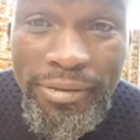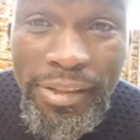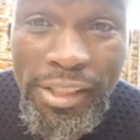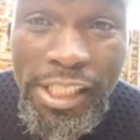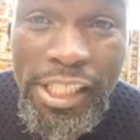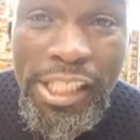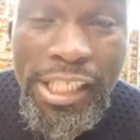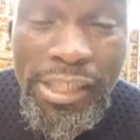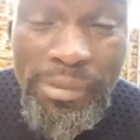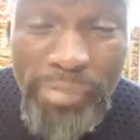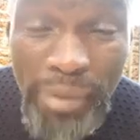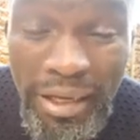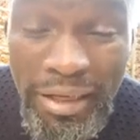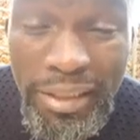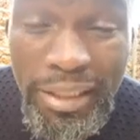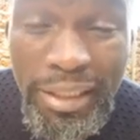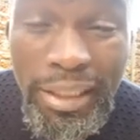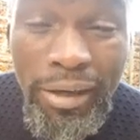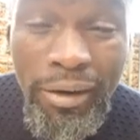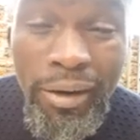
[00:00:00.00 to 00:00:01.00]

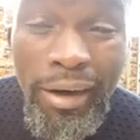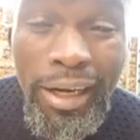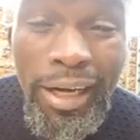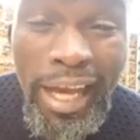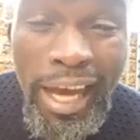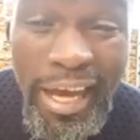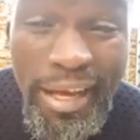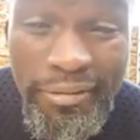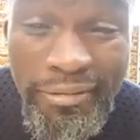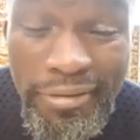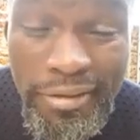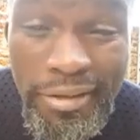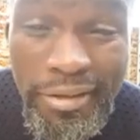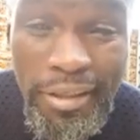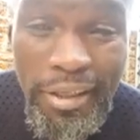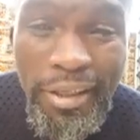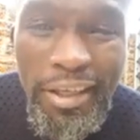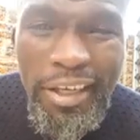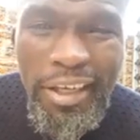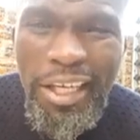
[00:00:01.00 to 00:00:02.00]
Spending our lives
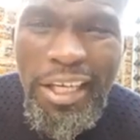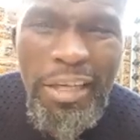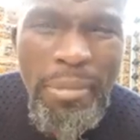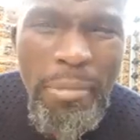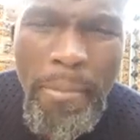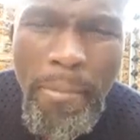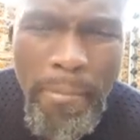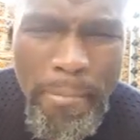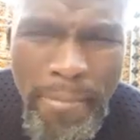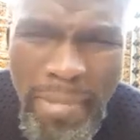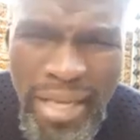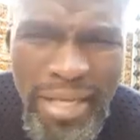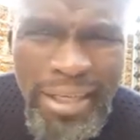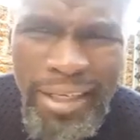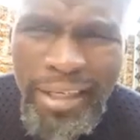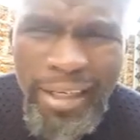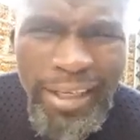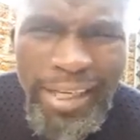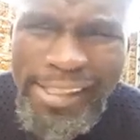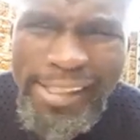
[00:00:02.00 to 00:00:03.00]
in
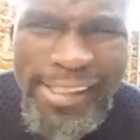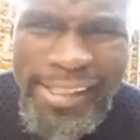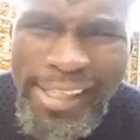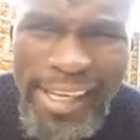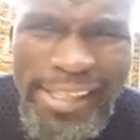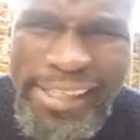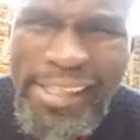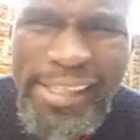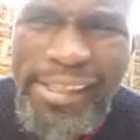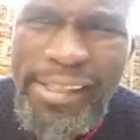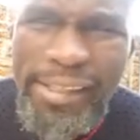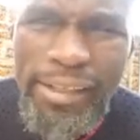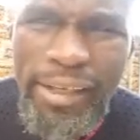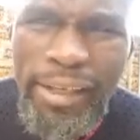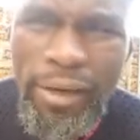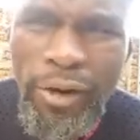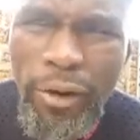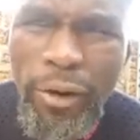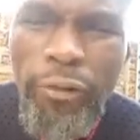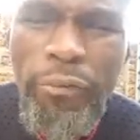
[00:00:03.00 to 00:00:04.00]
meaninglessness
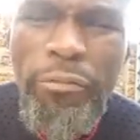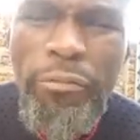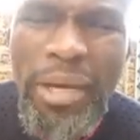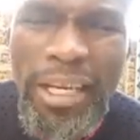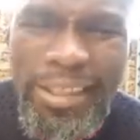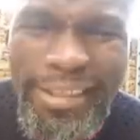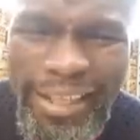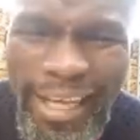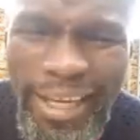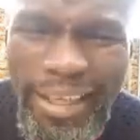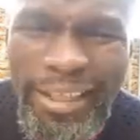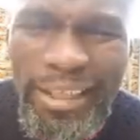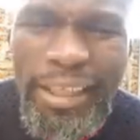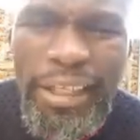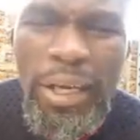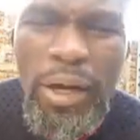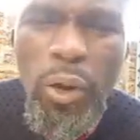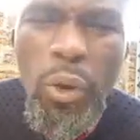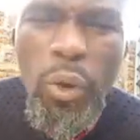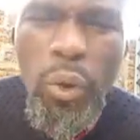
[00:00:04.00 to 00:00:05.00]
of
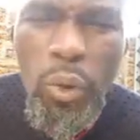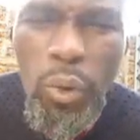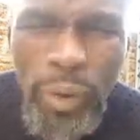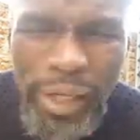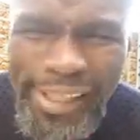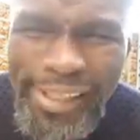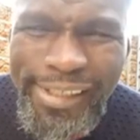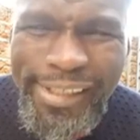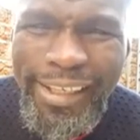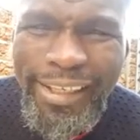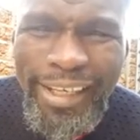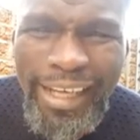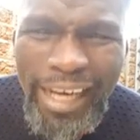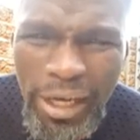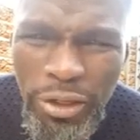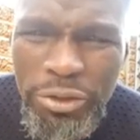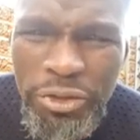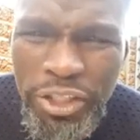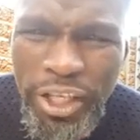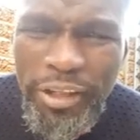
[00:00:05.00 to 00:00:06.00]
maintaining Western
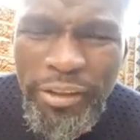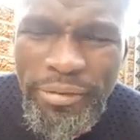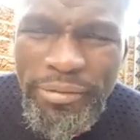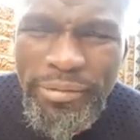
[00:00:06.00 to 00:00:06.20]
culture,